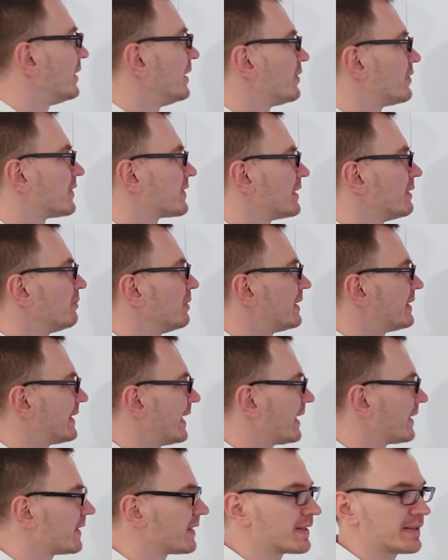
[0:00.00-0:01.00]
need to simply
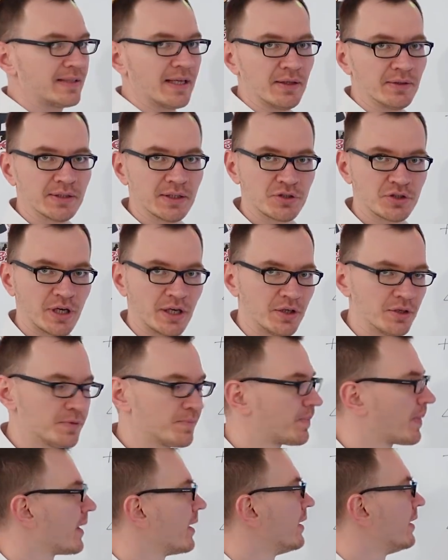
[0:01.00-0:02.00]
take this delta change,
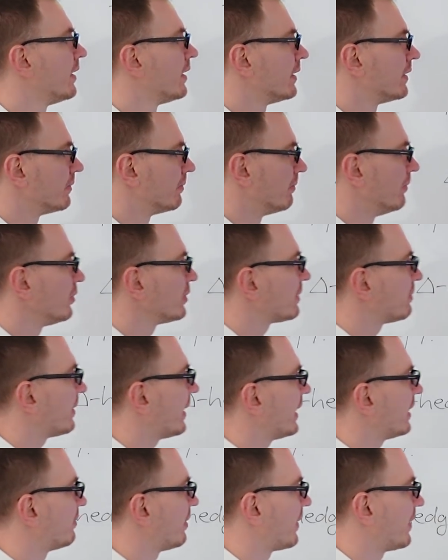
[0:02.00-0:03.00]

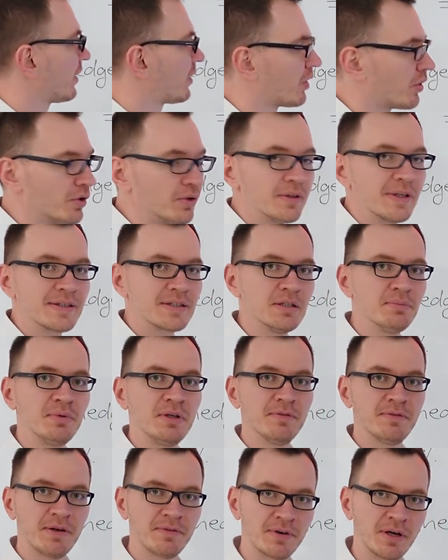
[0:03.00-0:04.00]
multiply it by the current
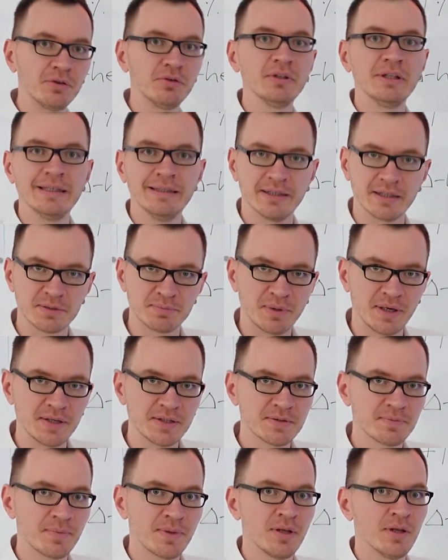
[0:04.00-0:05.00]
S&P 500 index
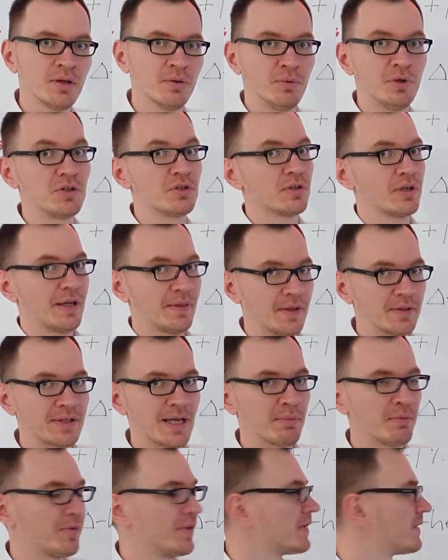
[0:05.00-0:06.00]
price, which at the
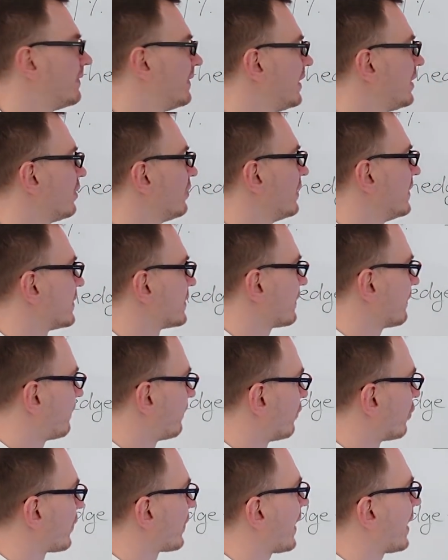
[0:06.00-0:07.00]
time of this video is
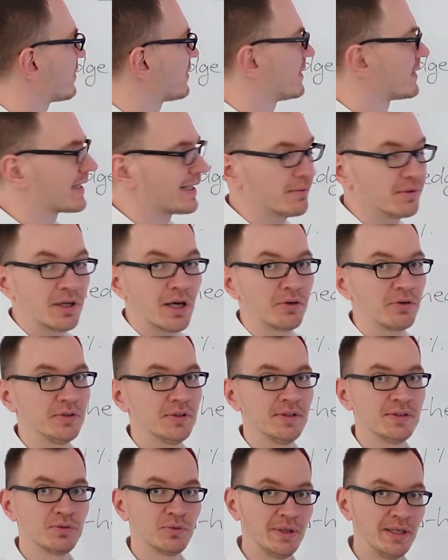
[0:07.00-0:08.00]

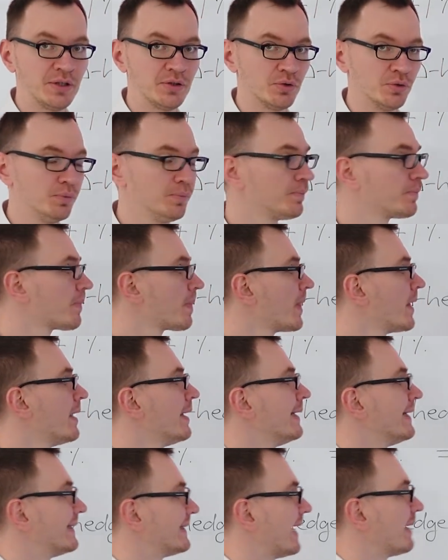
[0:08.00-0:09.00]
4,722,
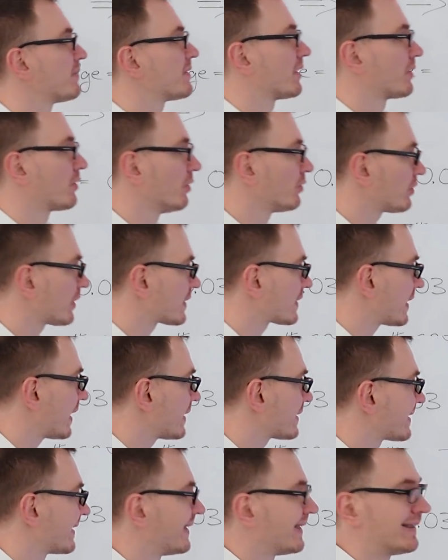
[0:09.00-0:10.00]
times the contract
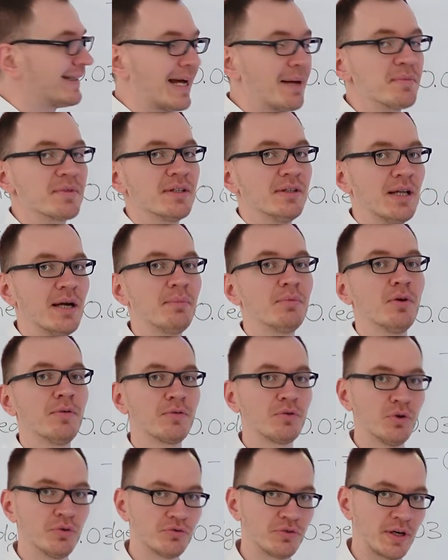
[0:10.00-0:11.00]
size, times the number
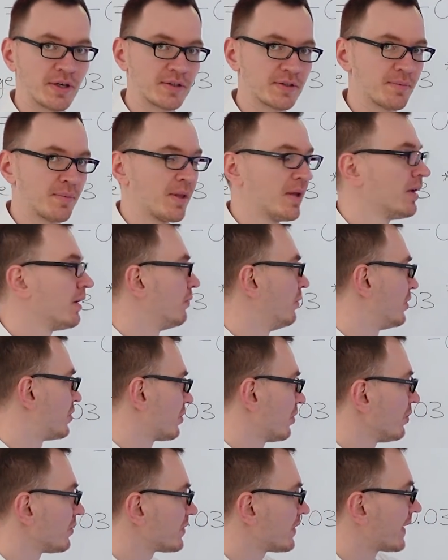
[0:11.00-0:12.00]
of contracts,
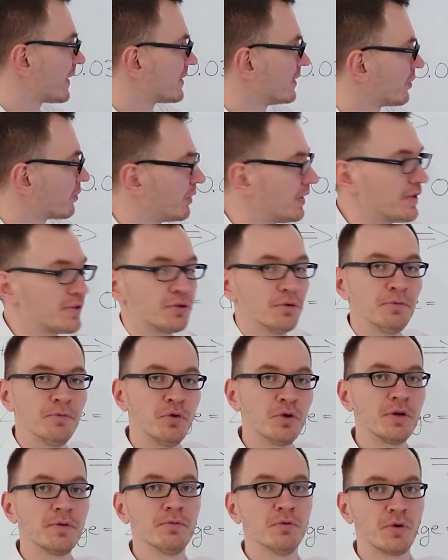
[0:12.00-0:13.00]
which also has increased to
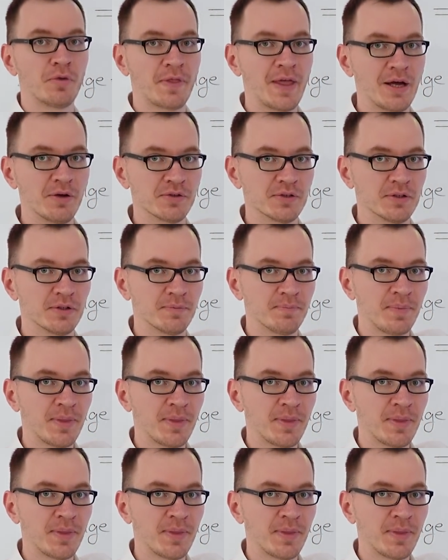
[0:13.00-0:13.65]
44,000.